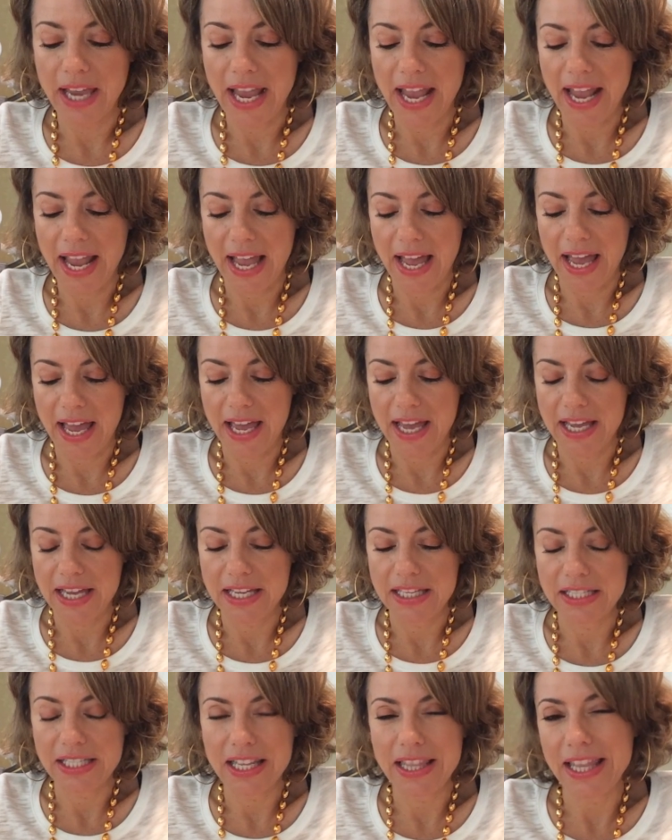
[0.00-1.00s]

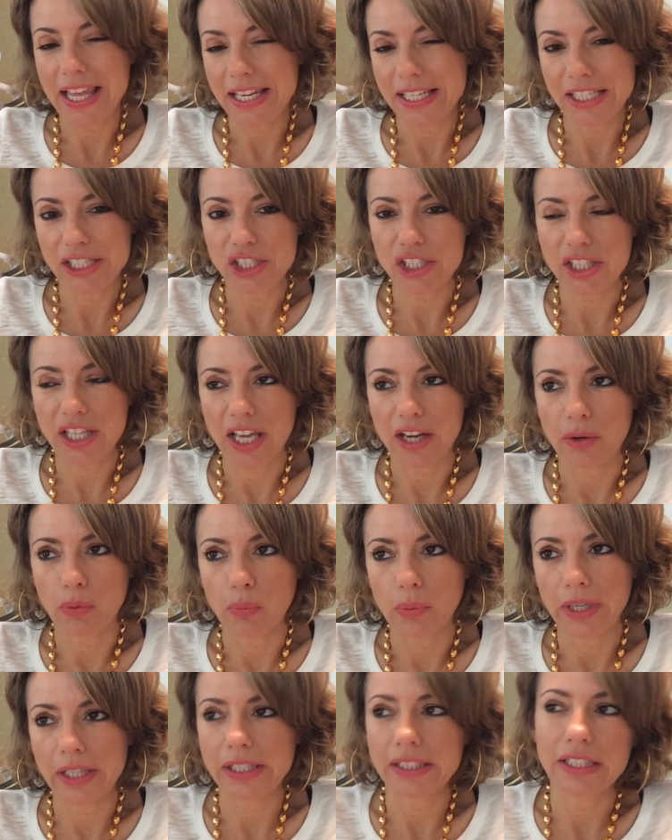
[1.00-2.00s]
And then he just kind of
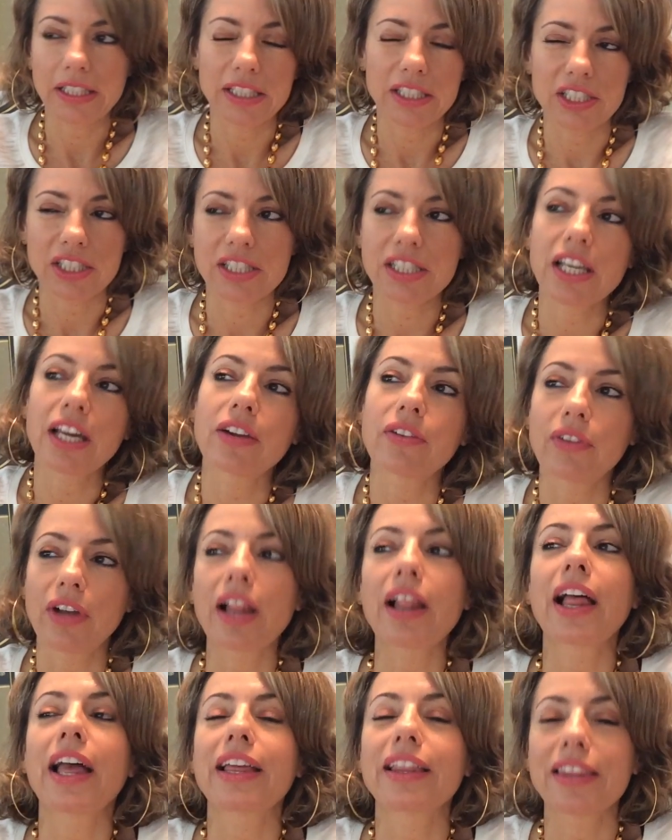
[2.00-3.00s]
winked. He just kind of
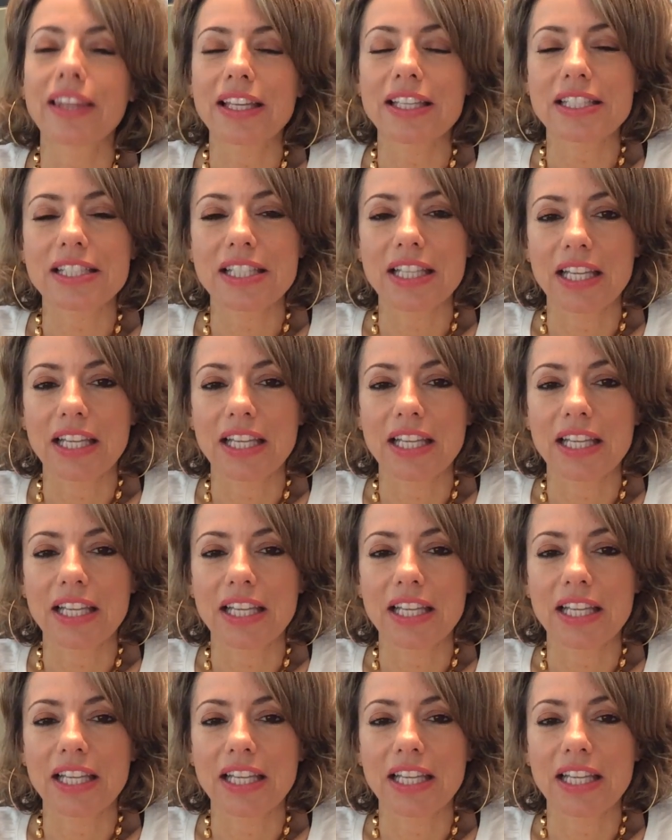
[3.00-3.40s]
went like this.